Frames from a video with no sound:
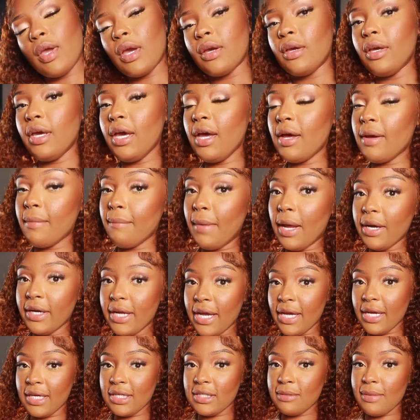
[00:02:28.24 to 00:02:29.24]
yeah, my
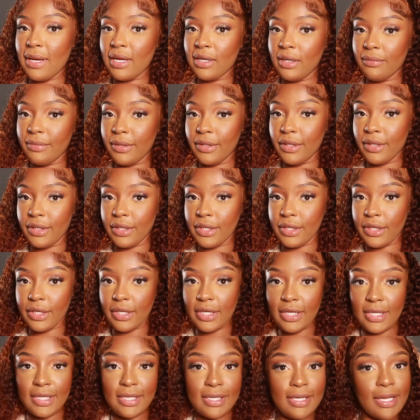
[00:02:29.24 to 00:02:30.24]
day is about to be a
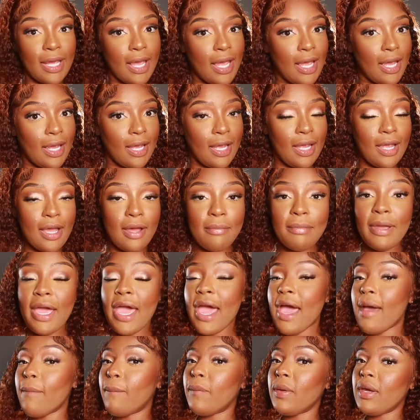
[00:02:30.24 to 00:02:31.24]
good day. I'm
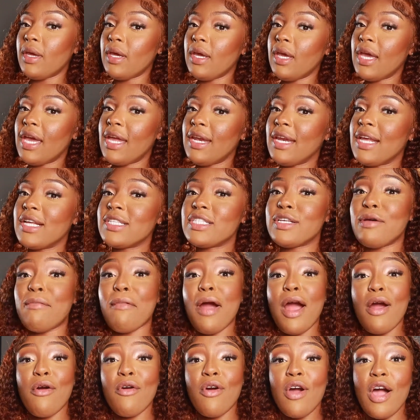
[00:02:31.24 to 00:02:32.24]
happy. And then
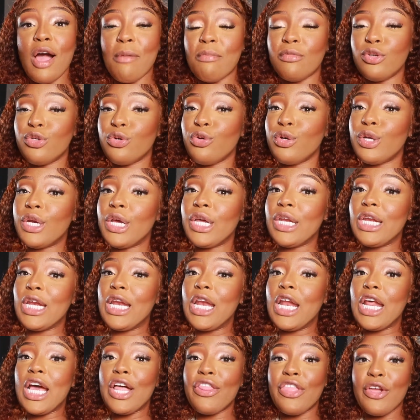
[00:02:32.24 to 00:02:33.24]
tomorrow I'm doing
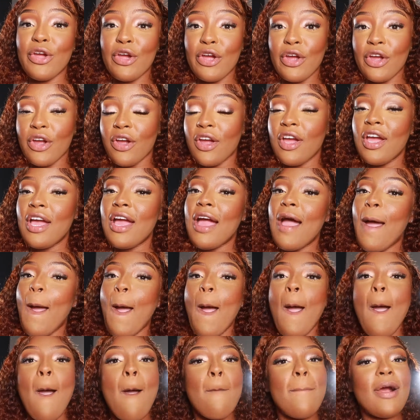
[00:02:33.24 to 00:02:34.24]
another
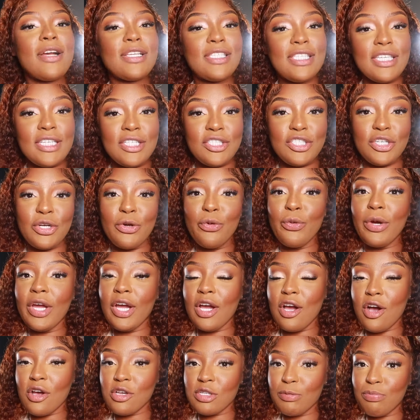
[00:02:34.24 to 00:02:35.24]
procedure
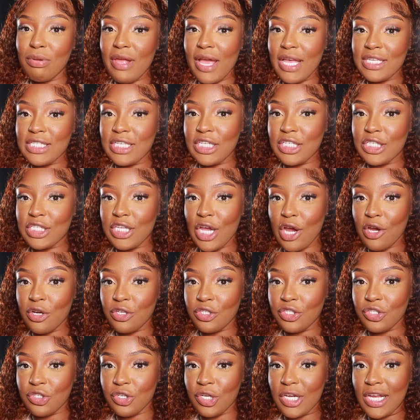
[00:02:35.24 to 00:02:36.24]
with Goals Plastic
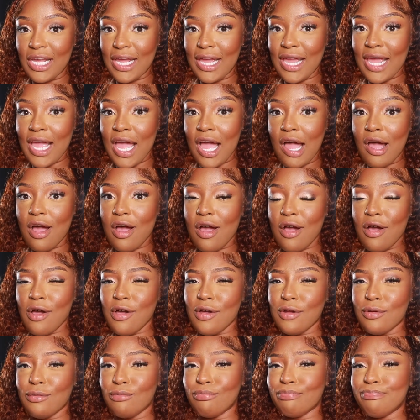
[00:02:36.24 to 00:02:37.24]
Surgery.
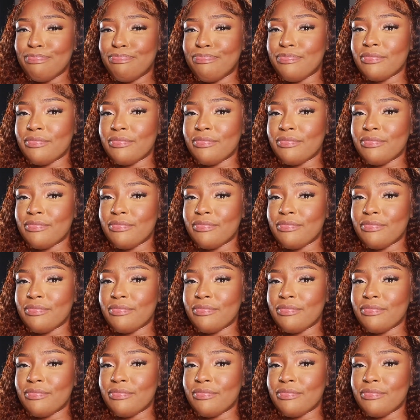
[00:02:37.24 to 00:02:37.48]
Um,